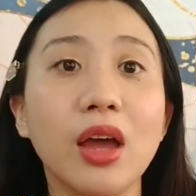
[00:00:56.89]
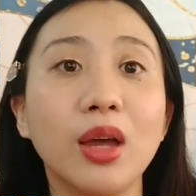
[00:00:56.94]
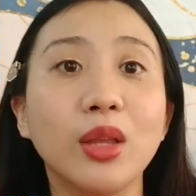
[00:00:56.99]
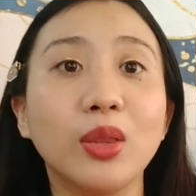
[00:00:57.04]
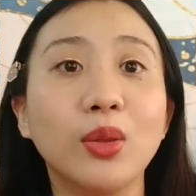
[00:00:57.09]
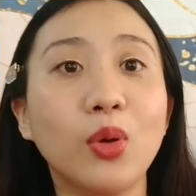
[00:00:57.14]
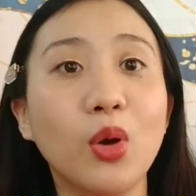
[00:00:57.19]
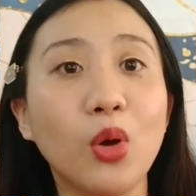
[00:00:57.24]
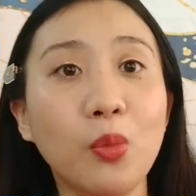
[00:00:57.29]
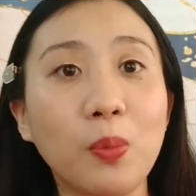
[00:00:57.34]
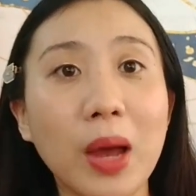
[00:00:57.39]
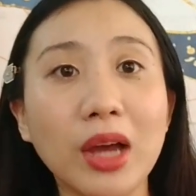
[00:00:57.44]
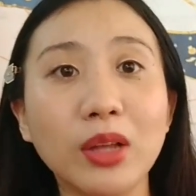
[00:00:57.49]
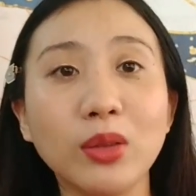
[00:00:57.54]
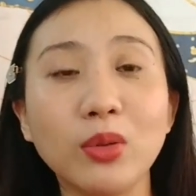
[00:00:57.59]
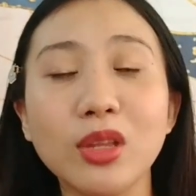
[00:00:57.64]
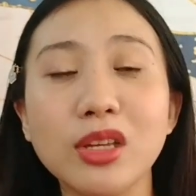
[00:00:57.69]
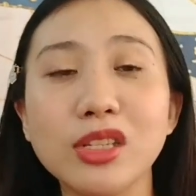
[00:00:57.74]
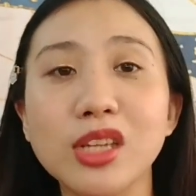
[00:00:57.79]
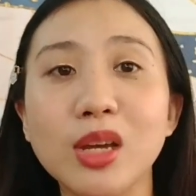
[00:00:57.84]
to go back
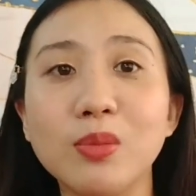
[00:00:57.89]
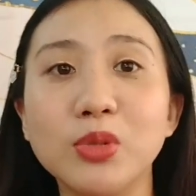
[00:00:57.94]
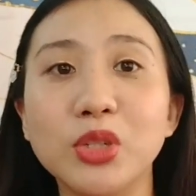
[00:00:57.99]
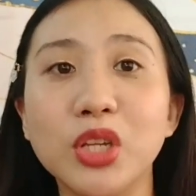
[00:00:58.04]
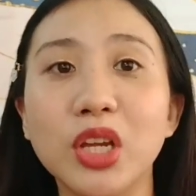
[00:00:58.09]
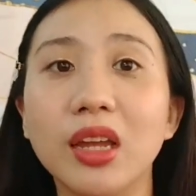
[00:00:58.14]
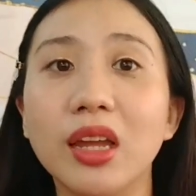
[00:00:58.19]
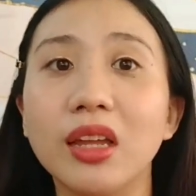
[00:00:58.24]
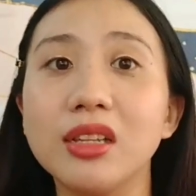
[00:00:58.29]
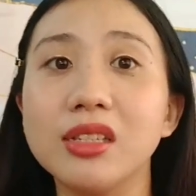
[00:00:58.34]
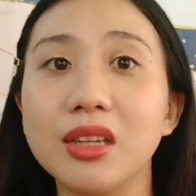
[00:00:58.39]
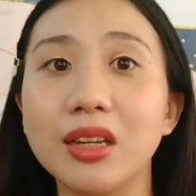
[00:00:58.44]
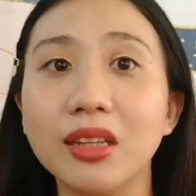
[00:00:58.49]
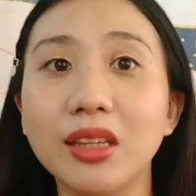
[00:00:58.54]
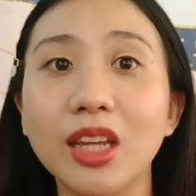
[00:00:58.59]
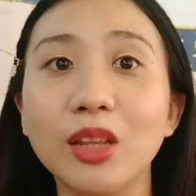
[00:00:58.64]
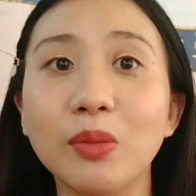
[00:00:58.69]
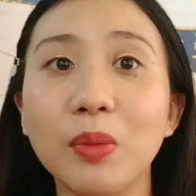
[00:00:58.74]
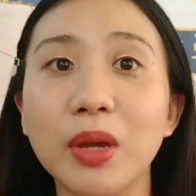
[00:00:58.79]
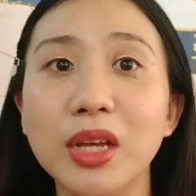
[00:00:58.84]
to the subject and study
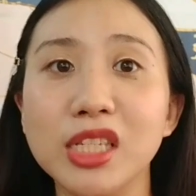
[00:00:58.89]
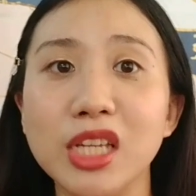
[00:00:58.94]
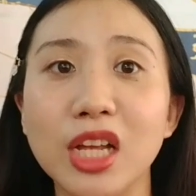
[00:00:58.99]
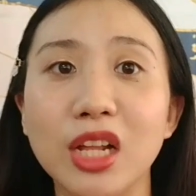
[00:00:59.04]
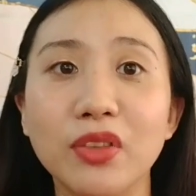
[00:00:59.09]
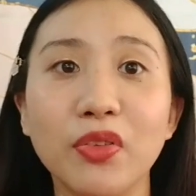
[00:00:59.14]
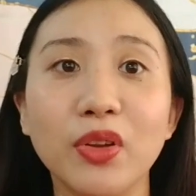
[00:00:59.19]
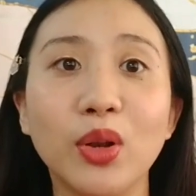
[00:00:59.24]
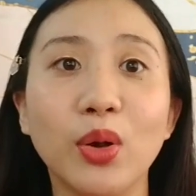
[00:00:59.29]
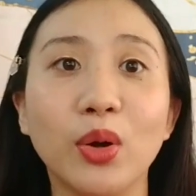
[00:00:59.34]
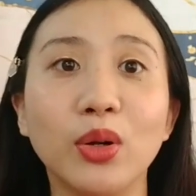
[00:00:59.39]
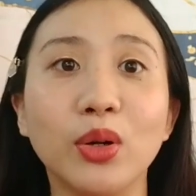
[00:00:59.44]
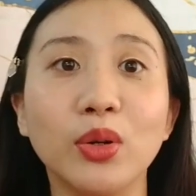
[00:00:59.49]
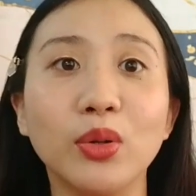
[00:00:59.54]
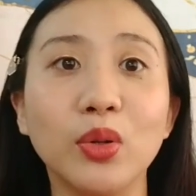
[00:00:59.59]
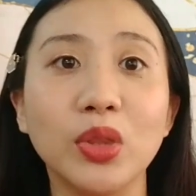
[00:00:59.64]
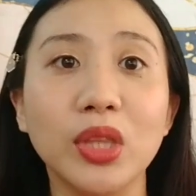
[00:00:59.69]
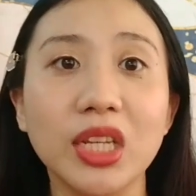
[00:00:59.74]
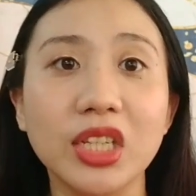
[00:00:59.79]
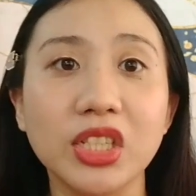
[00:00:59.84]
it myself in order
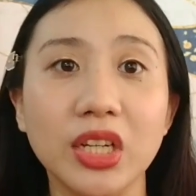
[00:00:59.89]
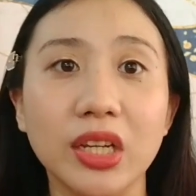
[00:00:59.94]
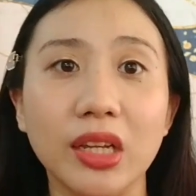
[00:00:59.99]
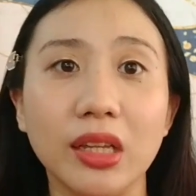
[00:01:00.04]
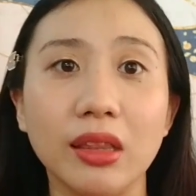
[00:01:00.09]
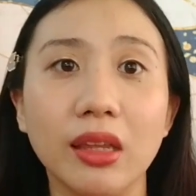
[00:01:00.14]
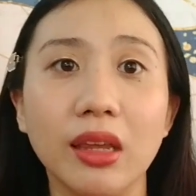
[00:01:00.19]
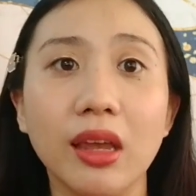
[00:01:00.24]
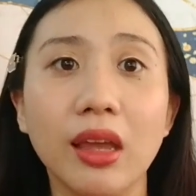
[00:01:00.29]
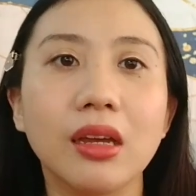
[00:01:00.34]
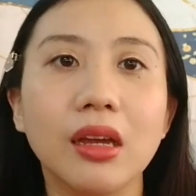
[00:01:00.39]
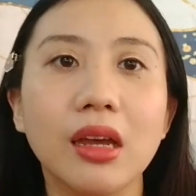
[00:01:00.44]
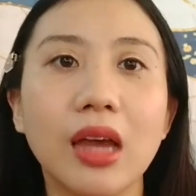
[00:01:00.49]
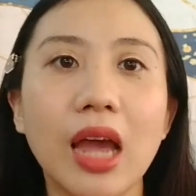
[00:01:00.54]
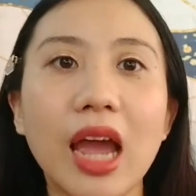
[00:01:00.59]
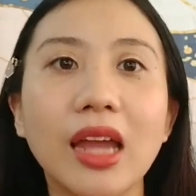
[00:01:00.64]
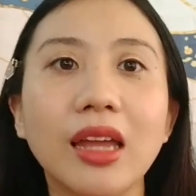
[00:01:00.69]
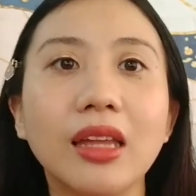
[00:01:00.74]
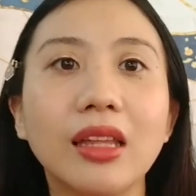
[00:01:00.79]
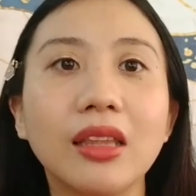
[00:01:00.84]
to teach it.
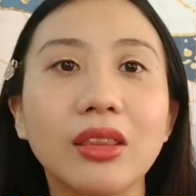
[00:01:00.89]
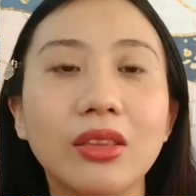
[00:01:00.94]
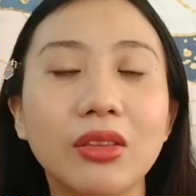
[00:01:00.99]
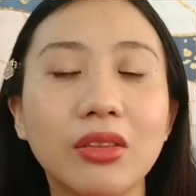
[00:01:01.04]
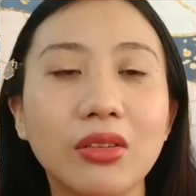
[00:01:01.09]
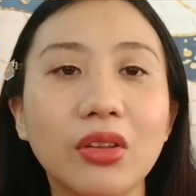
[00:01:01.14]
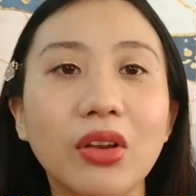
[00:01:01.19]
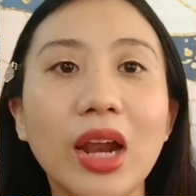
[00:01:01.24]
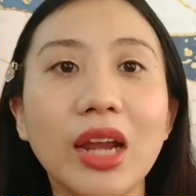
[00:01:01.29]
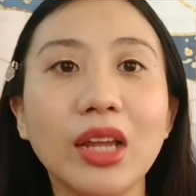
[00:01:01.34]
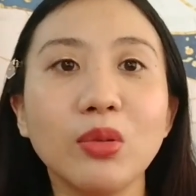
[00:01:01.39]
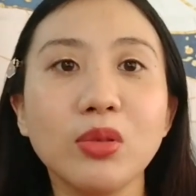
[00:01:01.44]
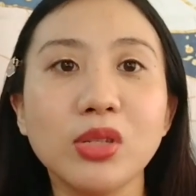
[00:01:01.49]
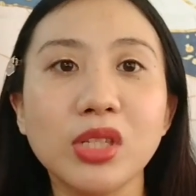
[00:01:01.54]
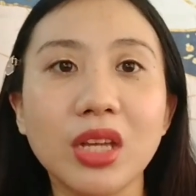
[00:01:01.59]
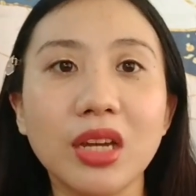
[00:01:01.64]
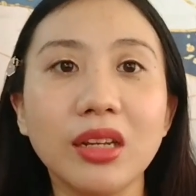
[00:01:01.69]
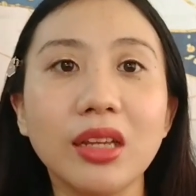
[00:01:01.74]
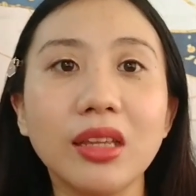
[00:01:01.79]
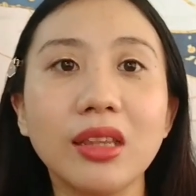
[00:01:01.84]
I try to
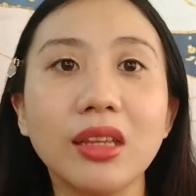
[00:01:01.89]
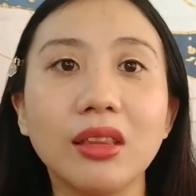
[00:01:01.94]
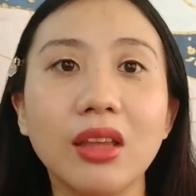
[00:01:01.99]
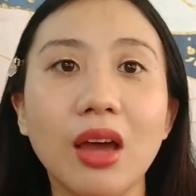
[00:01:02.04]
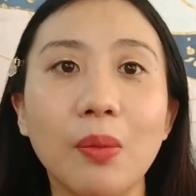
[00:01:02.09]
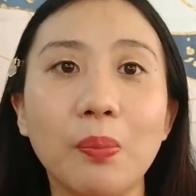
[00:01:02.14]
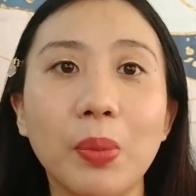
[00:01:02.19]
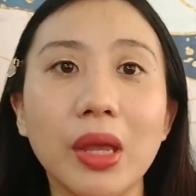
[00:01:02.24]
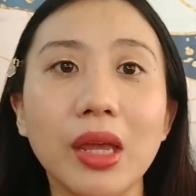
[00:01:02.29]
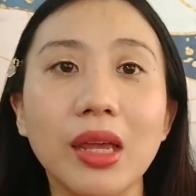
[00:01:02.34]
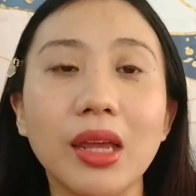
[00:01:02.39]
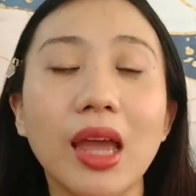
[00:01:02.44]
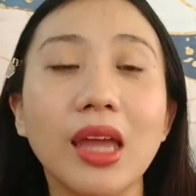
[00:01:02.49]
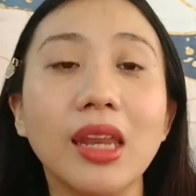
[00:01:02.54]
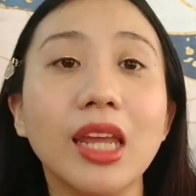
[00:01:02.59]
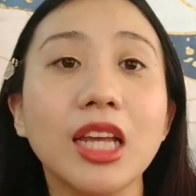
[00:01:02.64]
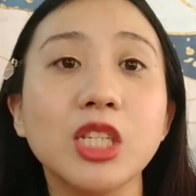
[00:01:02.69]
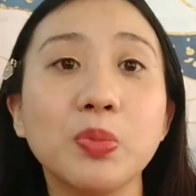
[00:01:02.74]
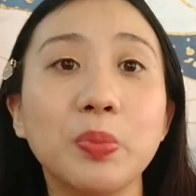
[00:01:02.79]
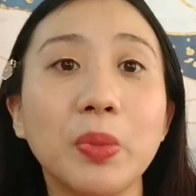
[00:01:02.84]
study the topic and
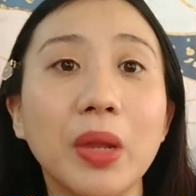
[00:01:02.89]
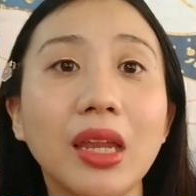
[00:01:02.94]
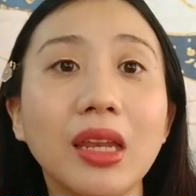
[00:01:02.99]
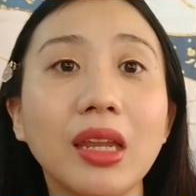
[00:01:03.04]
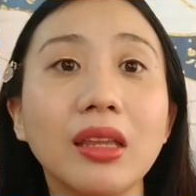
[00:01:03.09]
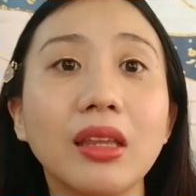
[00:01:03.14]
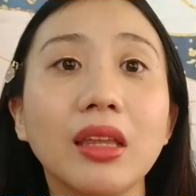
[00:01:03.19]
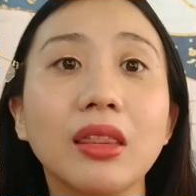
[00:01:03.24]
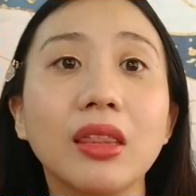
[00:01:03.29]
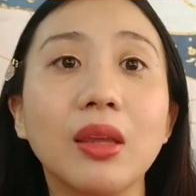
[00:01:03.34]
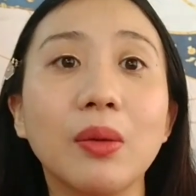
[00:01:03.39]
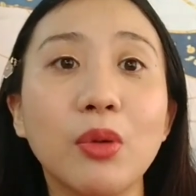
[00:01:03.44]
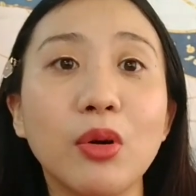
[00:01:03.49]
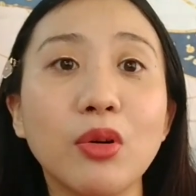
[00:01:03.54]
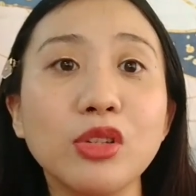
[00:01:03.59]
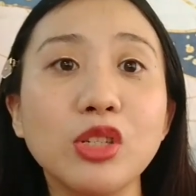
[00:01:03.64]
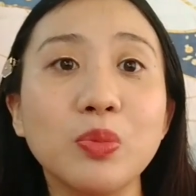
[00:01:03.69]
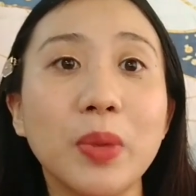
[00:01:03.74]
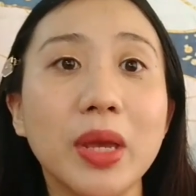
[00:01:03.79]
explain it in the most